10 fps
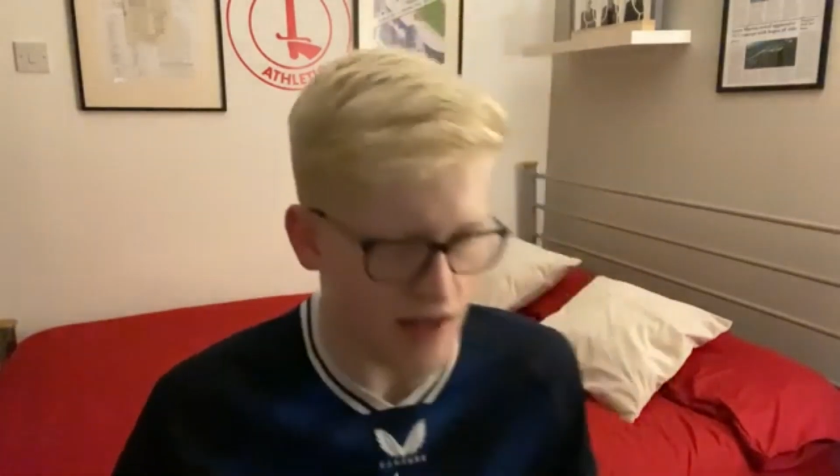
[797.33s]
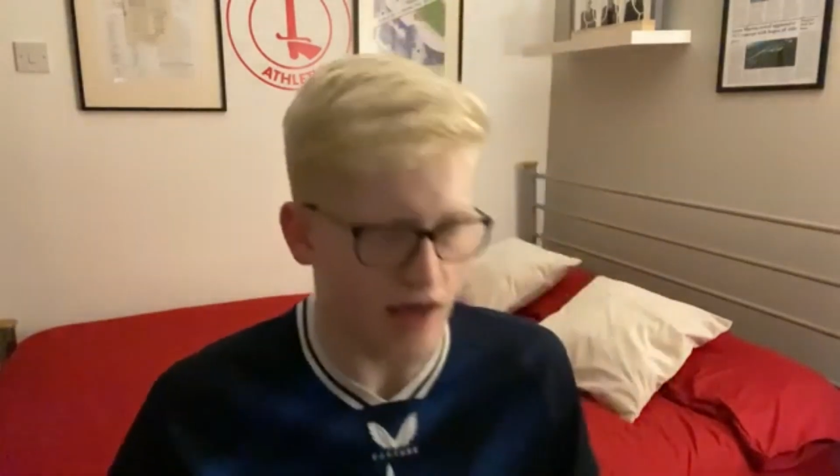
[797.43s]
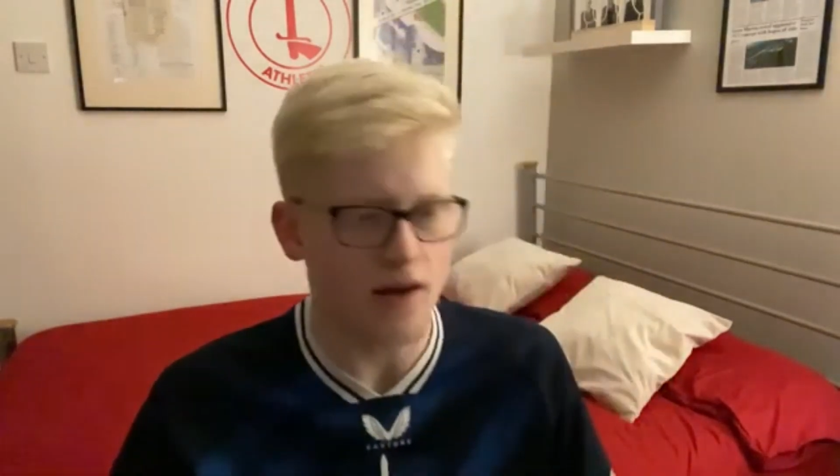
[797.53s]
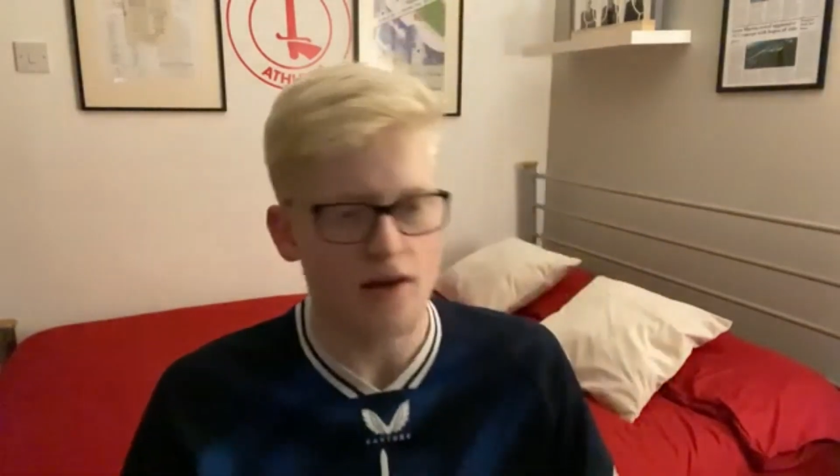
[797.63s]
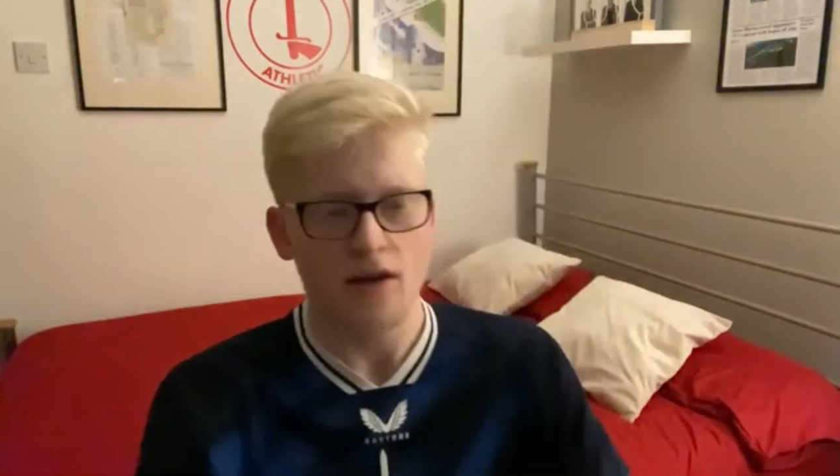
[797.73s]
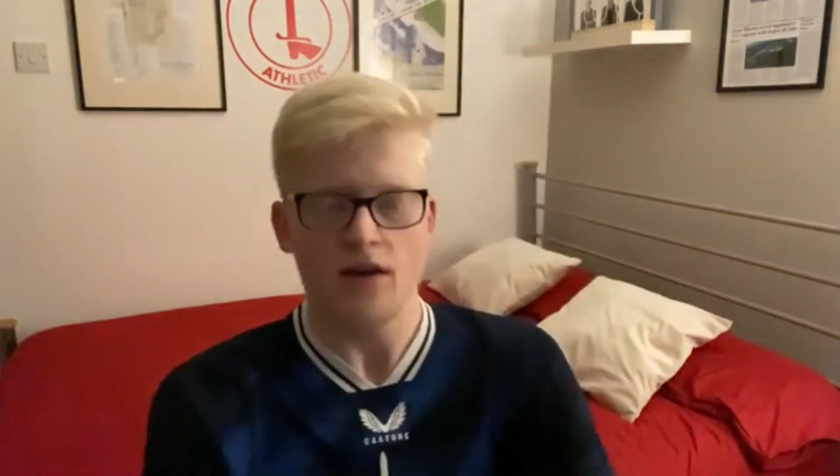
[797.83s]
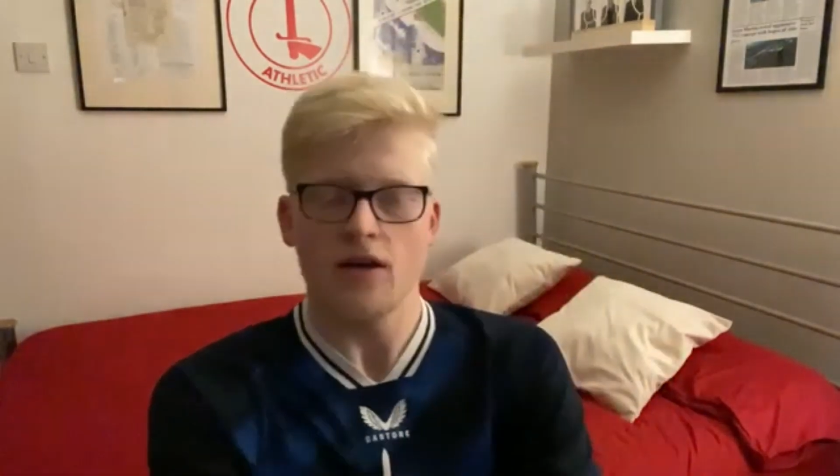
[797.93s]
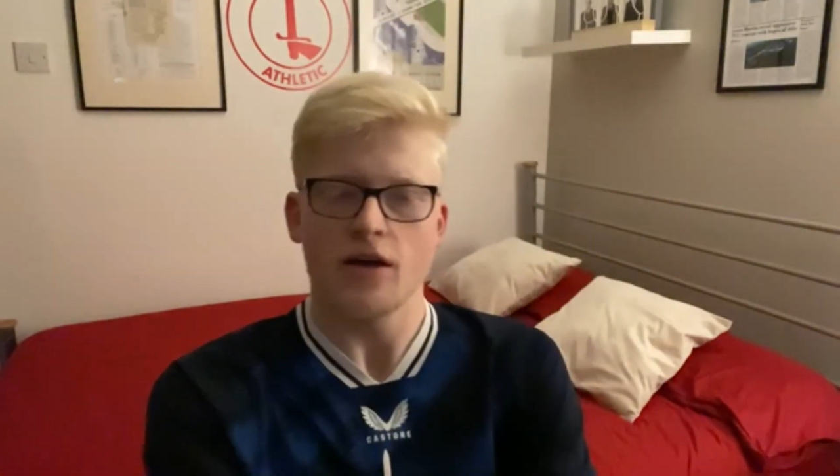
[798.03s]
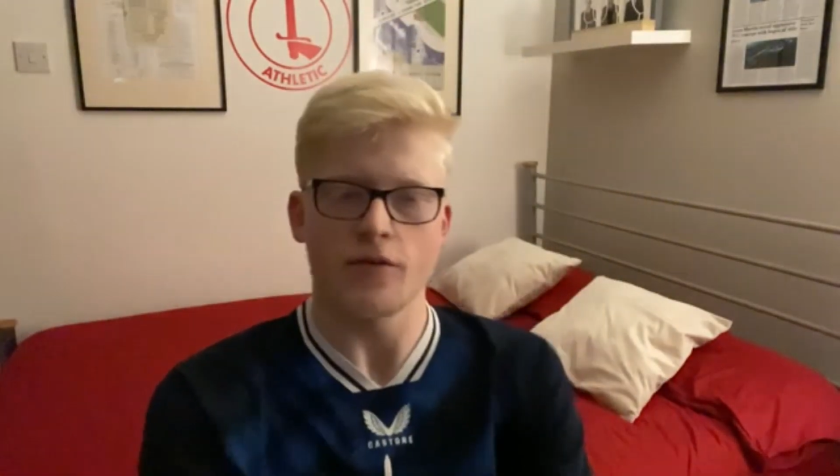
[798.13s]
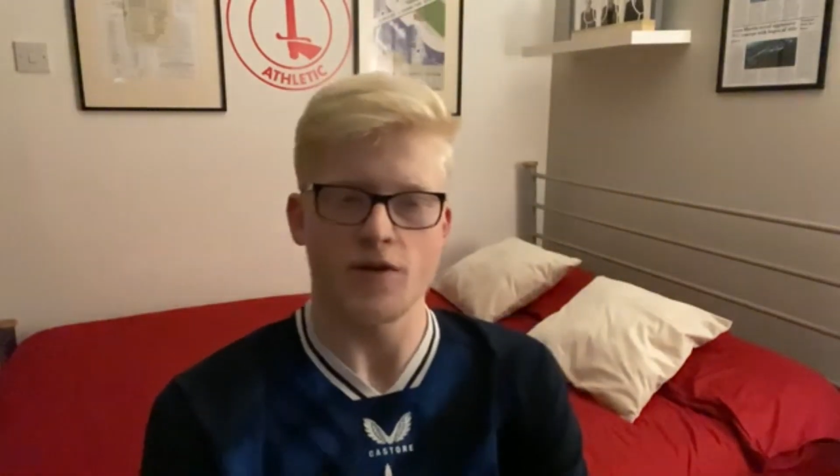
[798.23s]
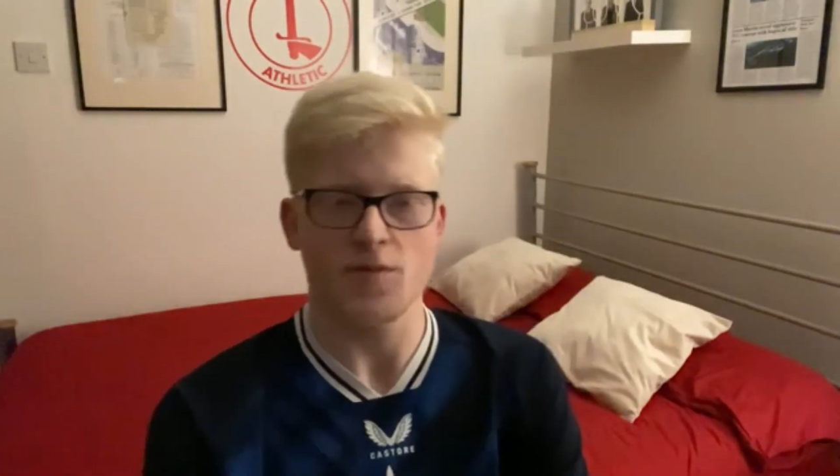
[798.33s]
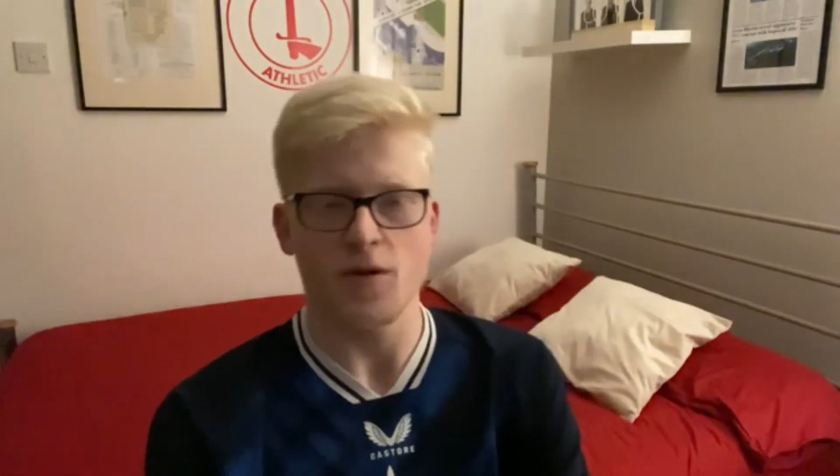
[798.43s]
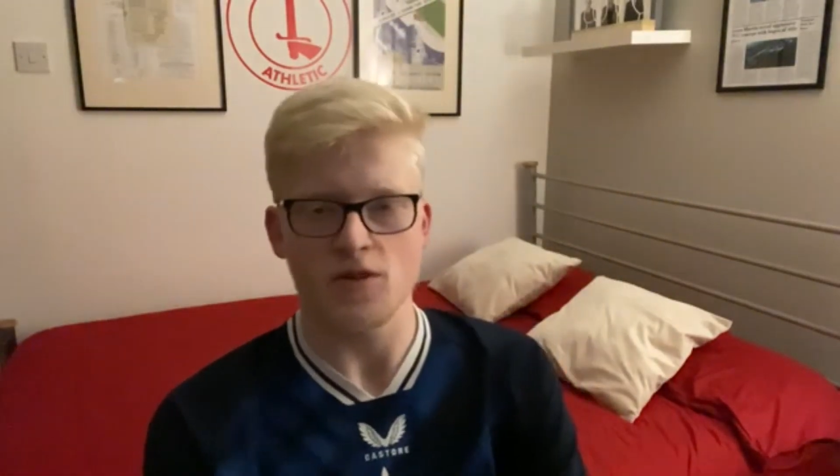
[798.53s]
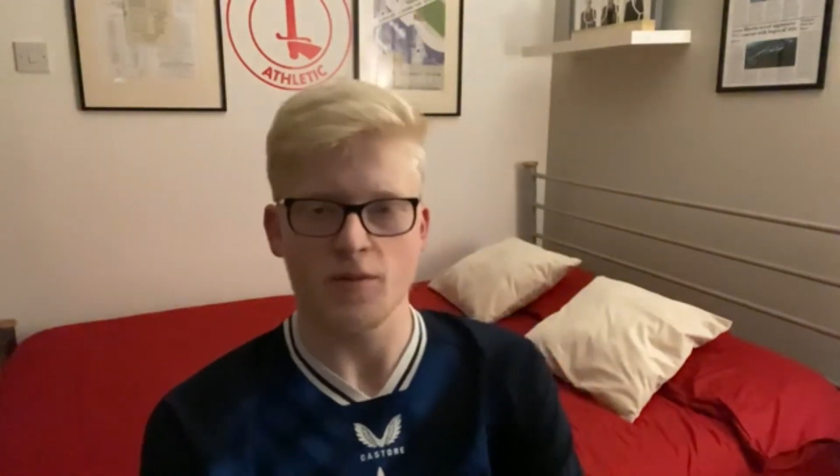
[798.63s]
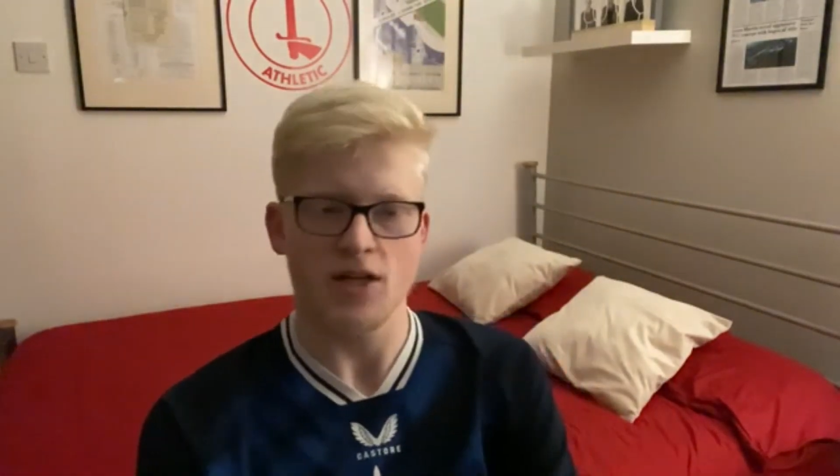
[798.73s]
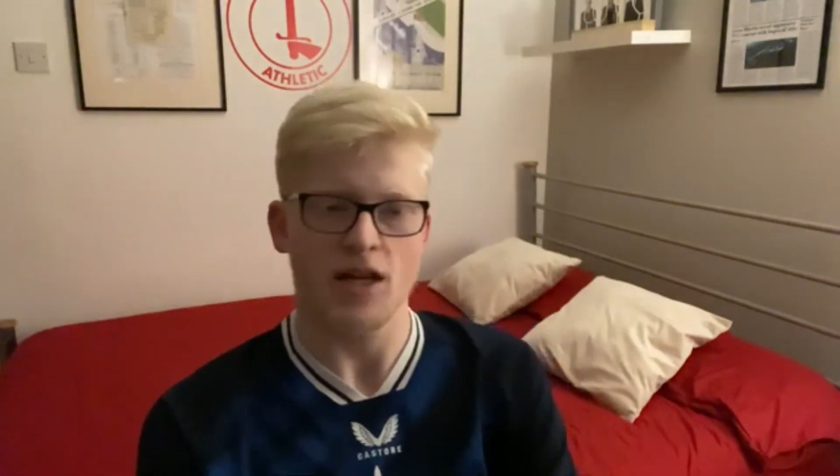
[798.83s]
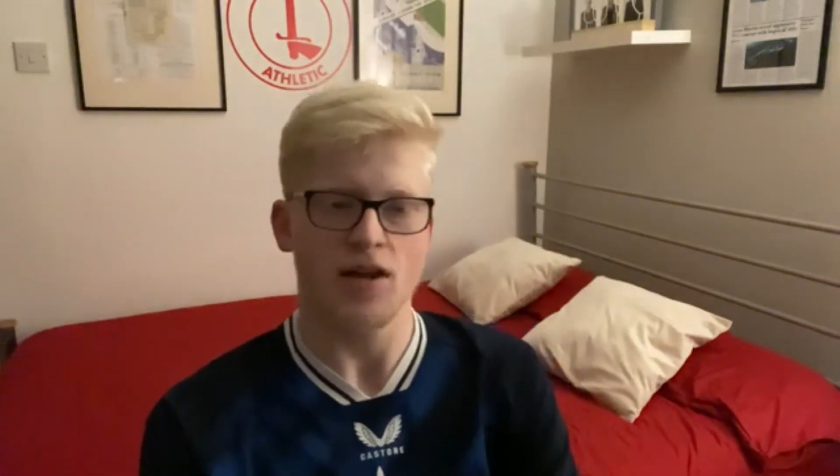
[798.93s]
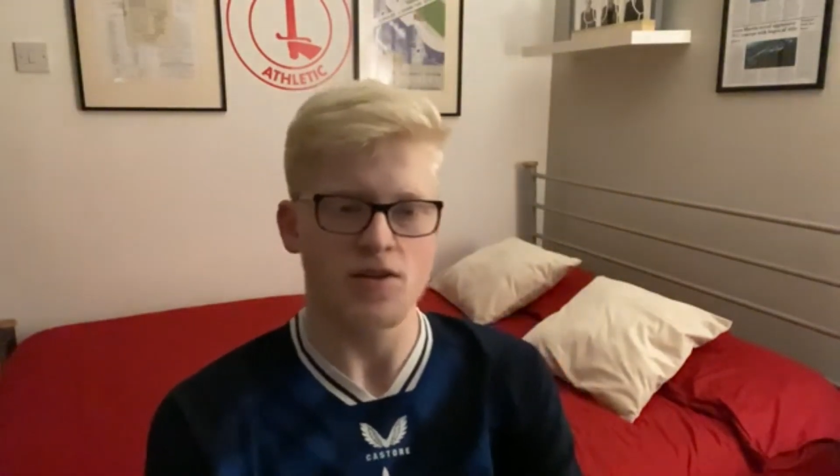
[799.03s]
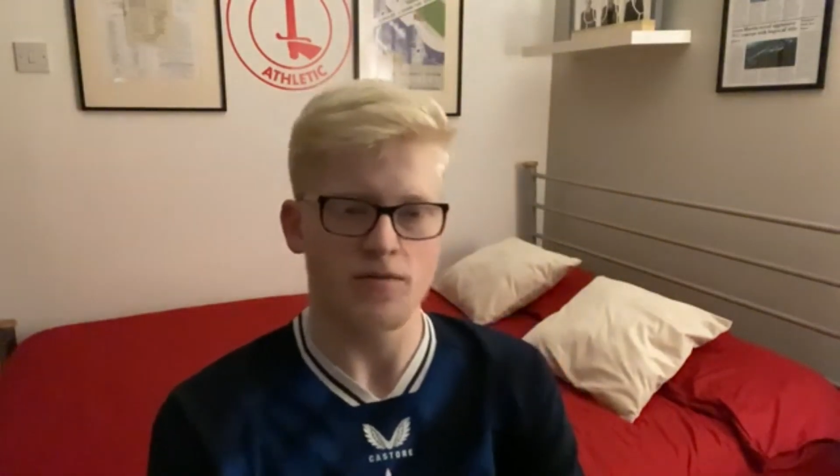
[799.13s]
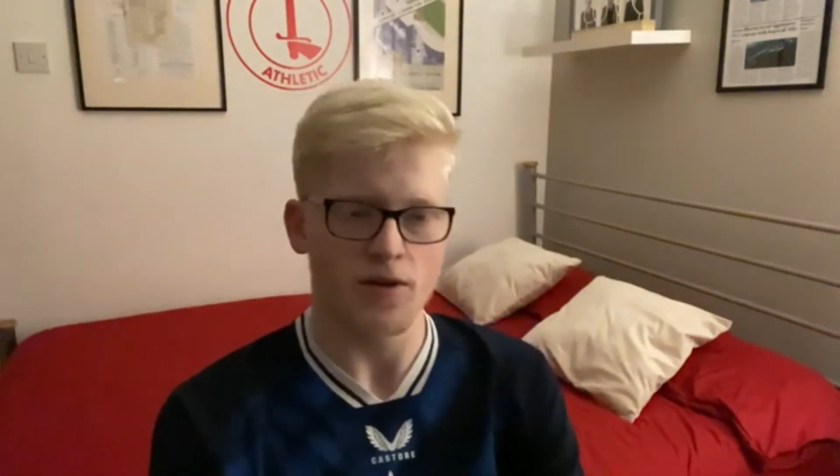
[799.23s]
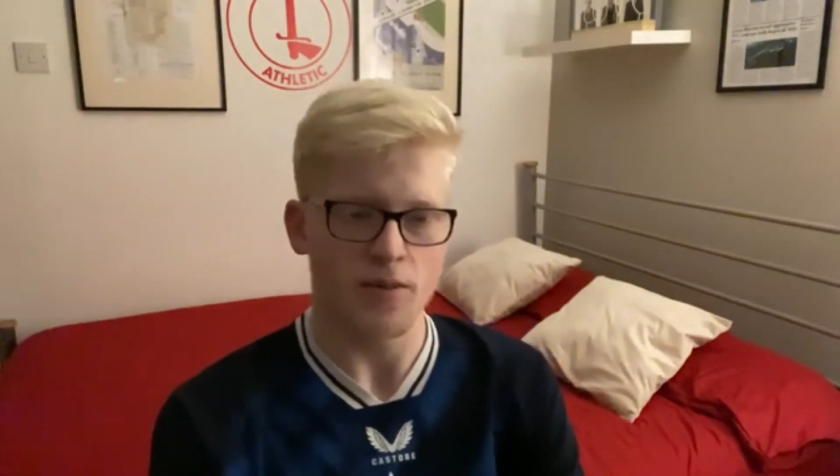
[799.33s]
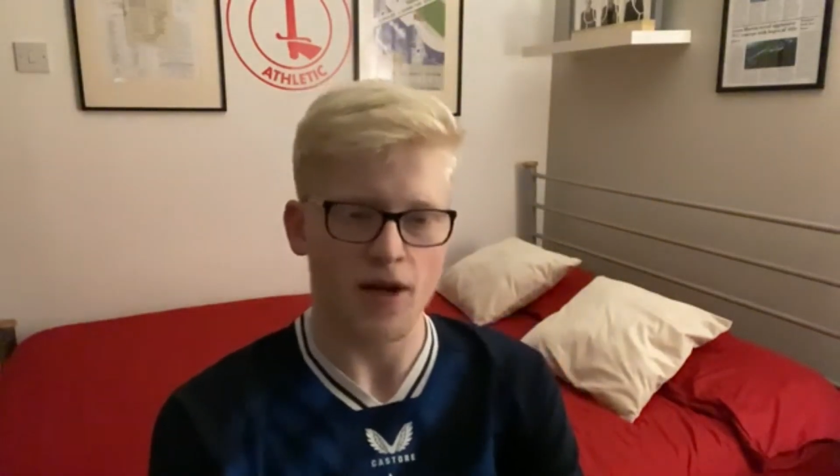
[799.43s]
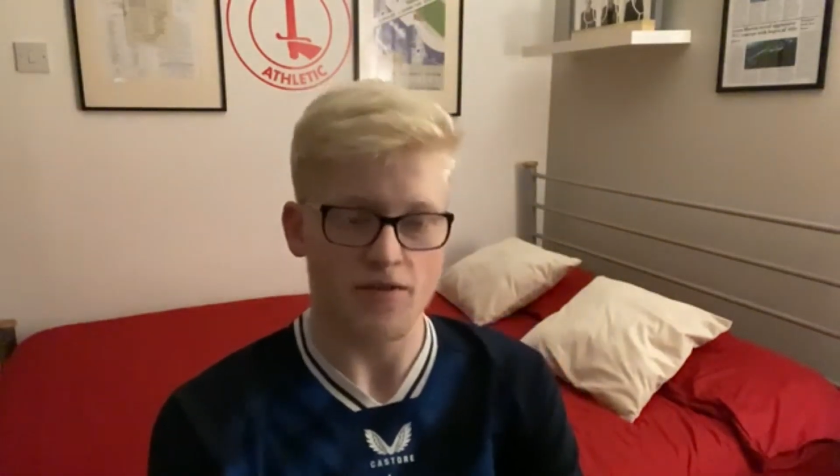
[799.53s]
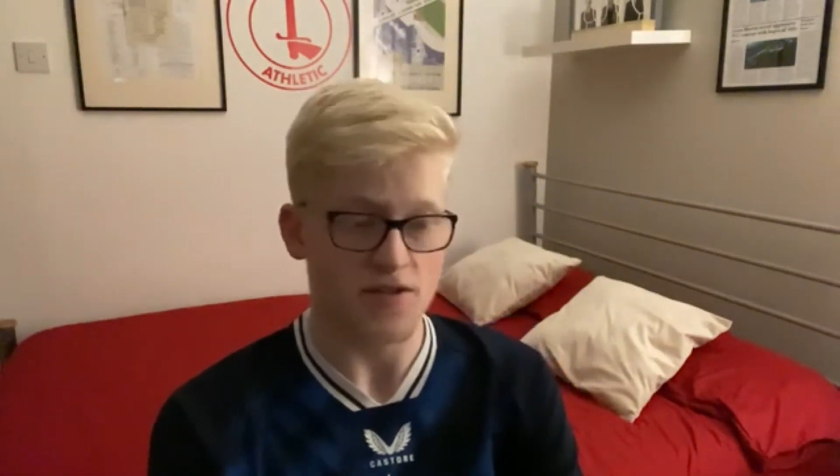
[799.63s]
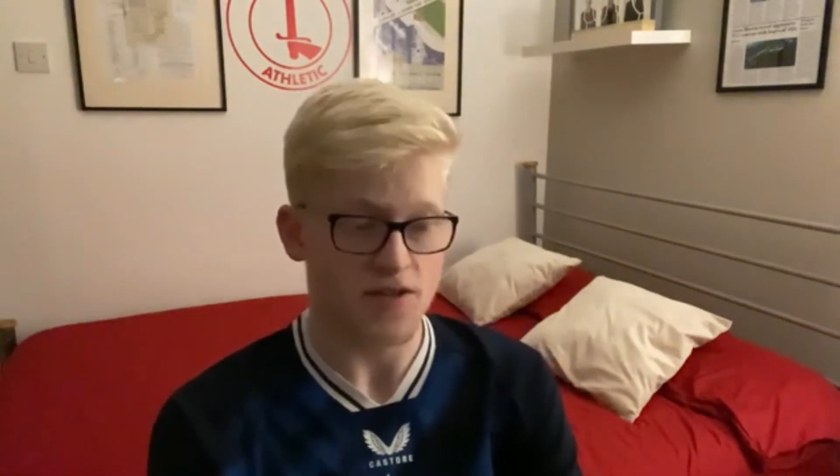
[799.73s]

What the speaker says: that if we're supposed to be challenging for the playoffs.